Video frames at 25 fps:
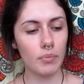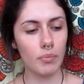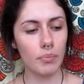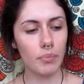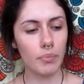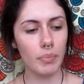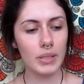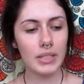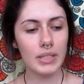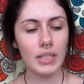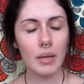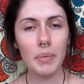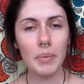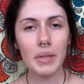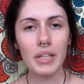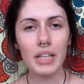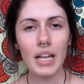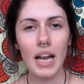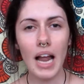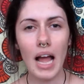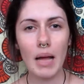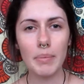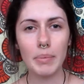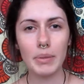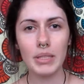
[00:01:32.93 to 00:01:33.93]
But something
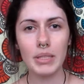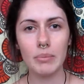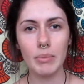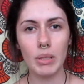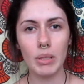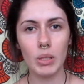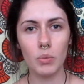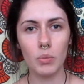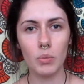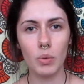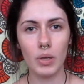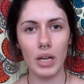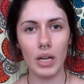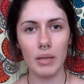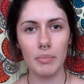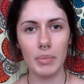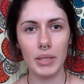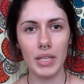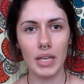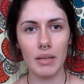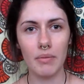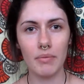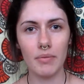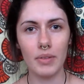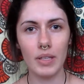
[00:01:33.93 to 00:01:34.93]
that happened to me when I
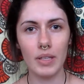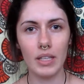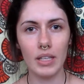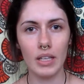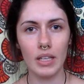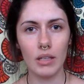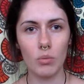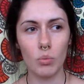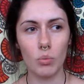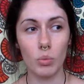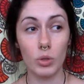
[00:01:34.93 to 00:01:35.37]
became vegan,